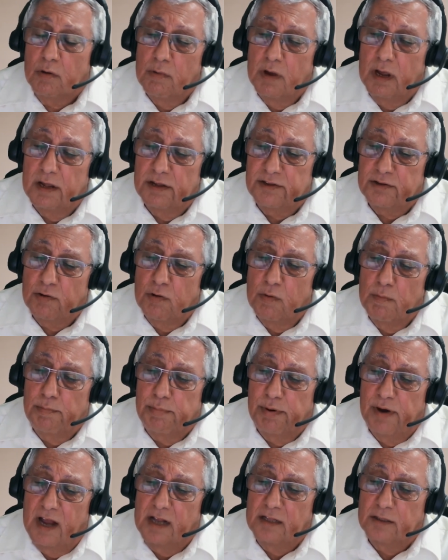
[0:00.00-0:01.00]
is
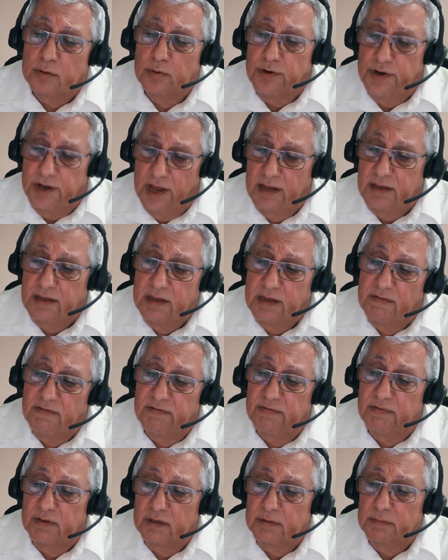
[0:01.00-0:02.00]
compiled to
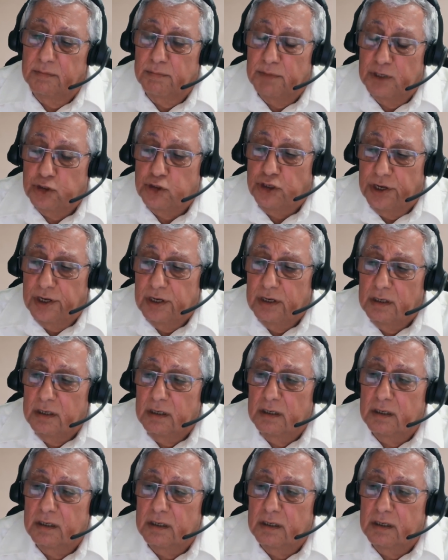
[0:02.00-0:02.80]
native machine,